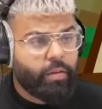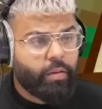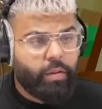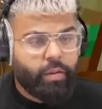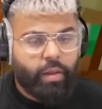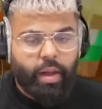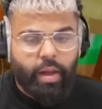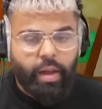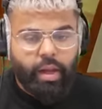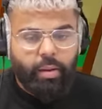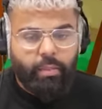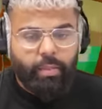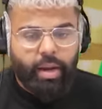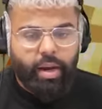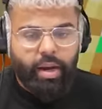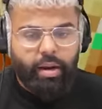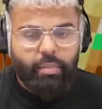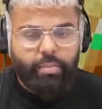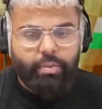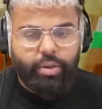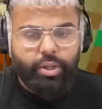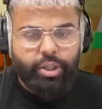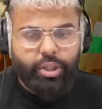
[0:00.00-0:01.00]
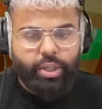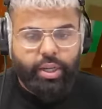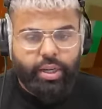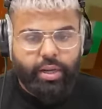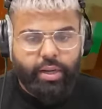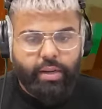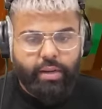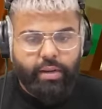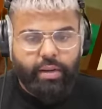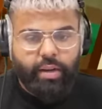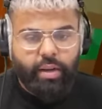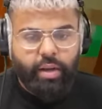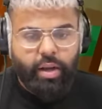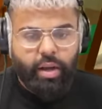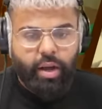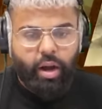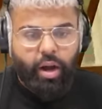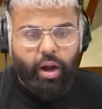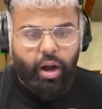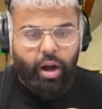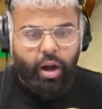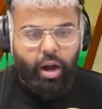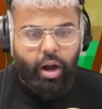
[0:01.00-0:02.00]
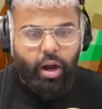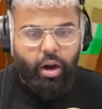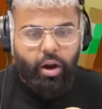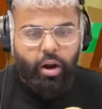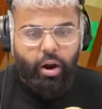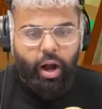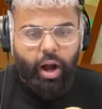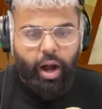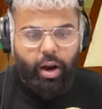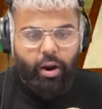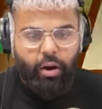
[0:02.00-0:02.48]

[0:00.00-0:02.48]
Thank you, man. I appreciate it. All I right.